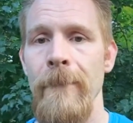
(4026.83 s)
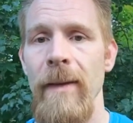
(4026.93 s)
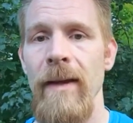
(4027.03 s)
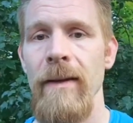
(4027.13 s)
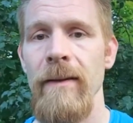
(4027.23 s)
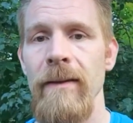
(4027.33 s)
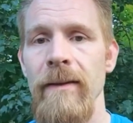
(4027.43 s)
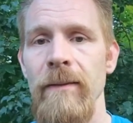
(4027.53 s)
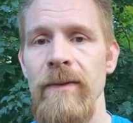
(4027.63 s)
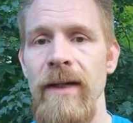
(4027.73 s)
And
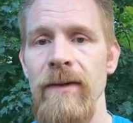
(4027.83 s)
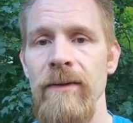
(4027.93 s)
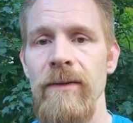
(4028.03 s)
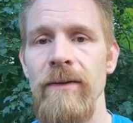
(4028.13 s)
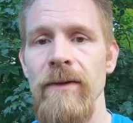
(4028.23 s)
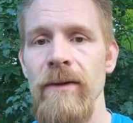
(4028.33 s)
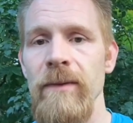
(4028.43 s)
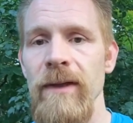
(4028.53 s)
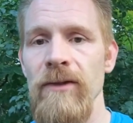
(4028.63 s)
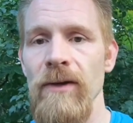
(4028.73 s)
Potato Derp
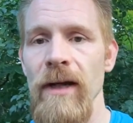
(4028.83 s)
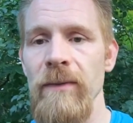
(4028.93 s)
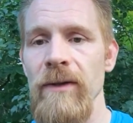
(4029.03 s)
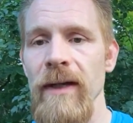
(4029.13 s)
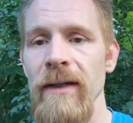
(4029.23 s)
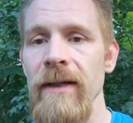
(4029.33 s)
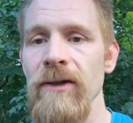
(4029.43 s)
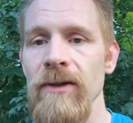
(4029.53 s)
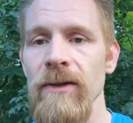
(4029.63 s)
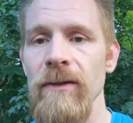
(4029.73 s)
says, Triops are like
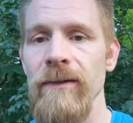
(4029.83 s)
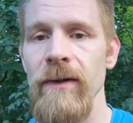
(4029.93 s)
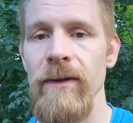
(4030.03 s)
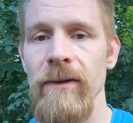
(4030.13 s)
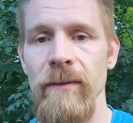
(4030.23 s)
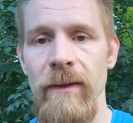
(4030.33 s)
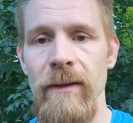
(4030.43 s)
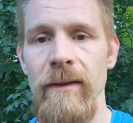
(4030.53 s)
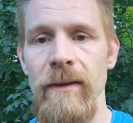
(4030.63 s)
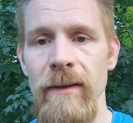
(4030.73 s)
Ninja Turtle fairy shrimp.
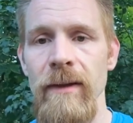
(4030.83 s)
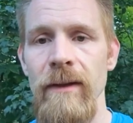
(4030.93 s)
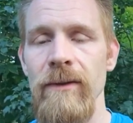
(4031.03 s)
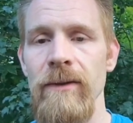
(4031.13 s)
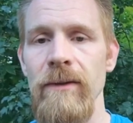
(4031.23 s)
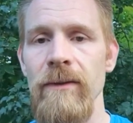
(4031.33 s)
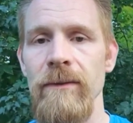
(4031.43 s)
That's kind of true.